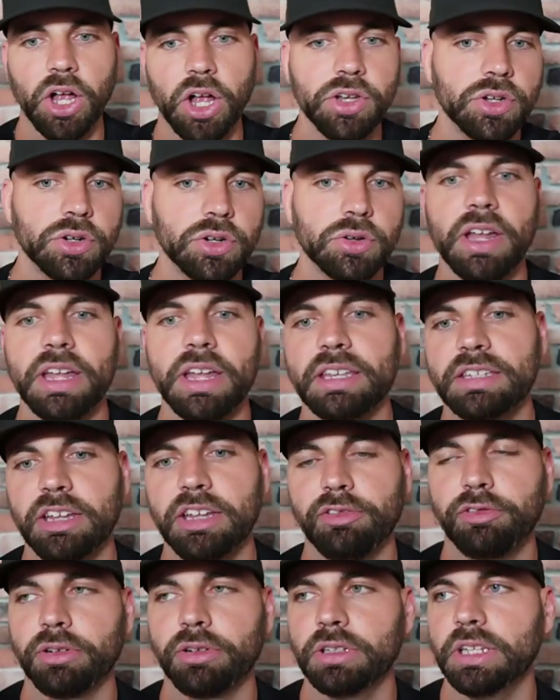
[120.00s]
underwrite
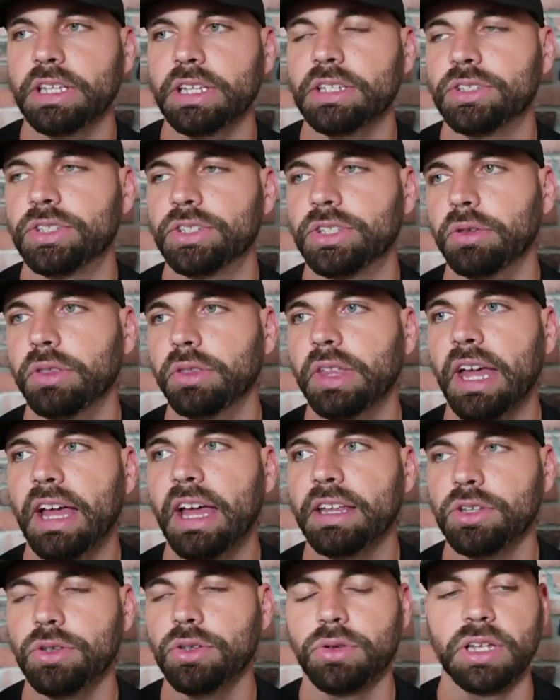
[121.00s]
differently so
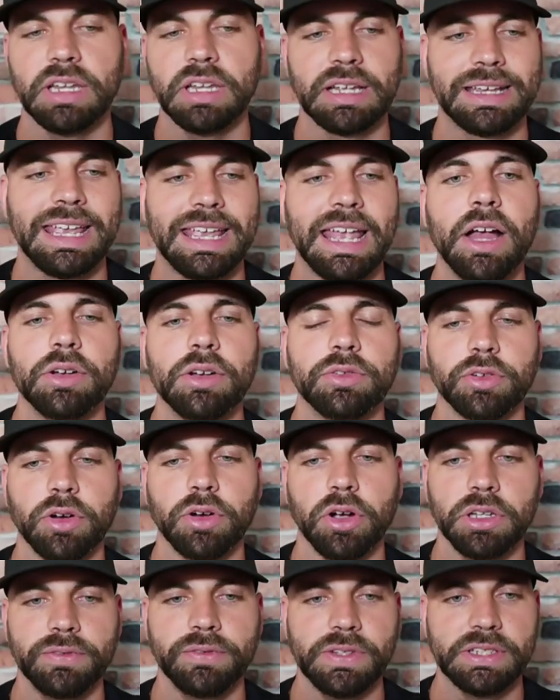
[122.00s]
that you can account for
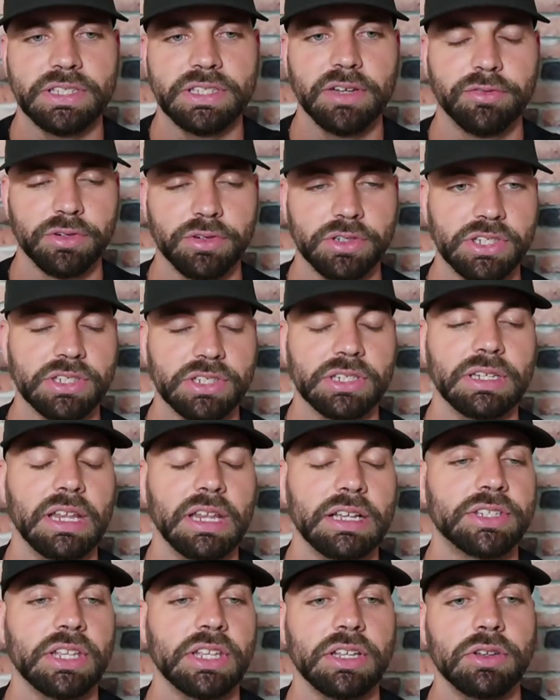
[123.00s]
all of these differences. And
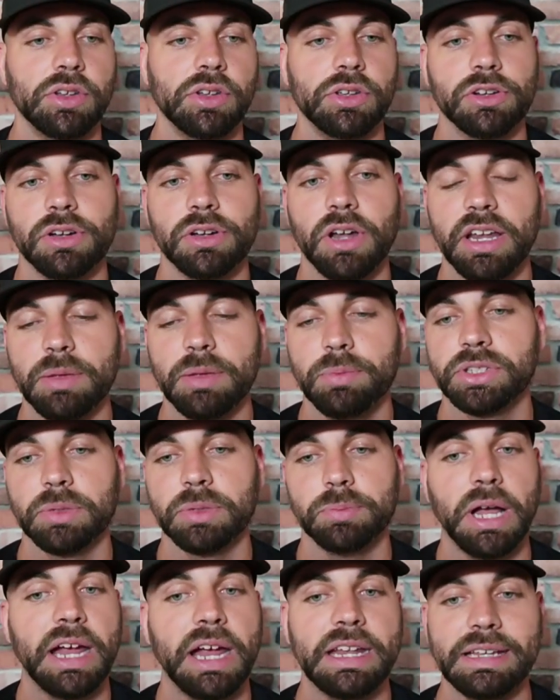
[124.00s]
next thing you know, you're not able to
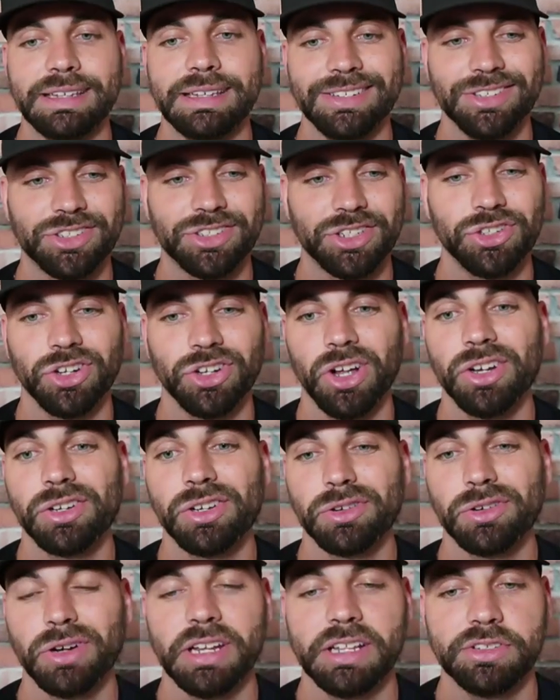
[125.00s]
buy any deals because you're
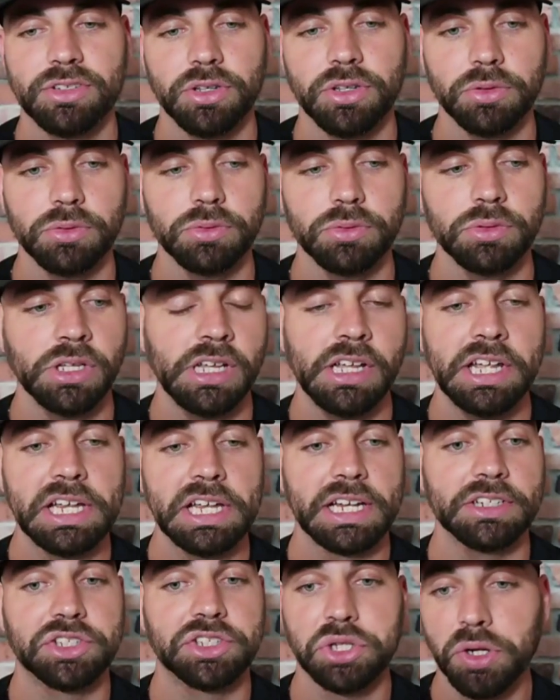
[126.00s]
underwriting too
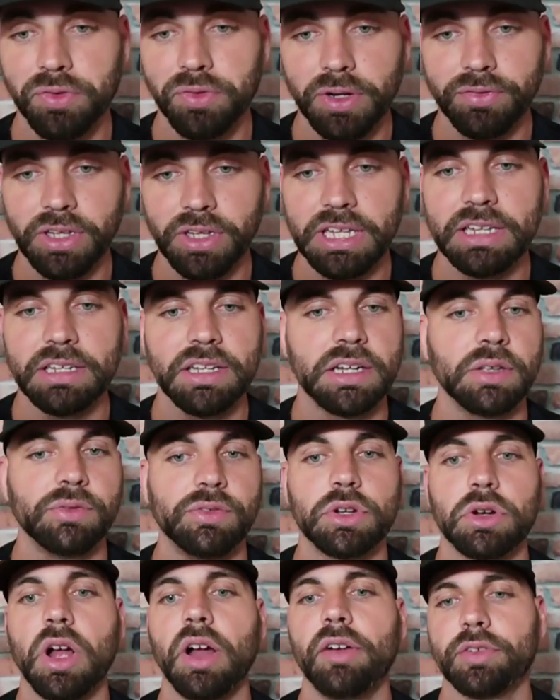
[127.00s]
conservatively and none of
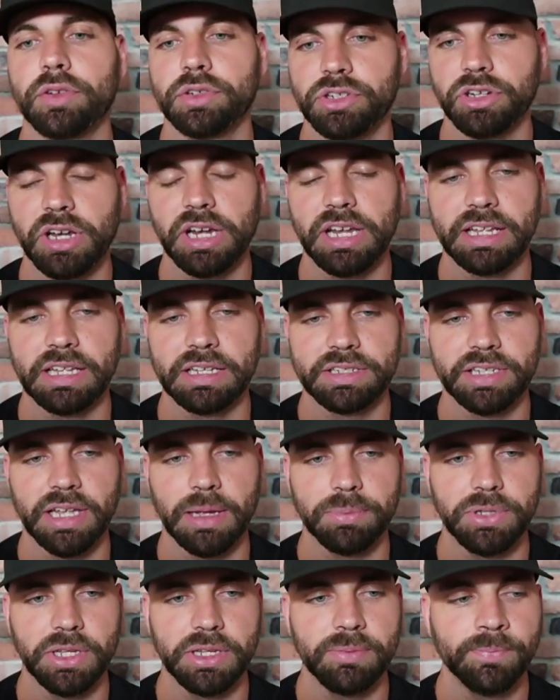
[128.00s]
your offers are getting
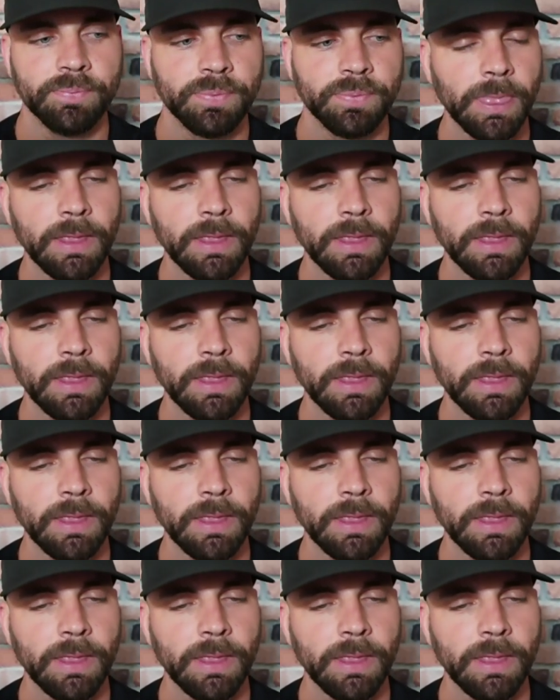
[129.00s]
accepted.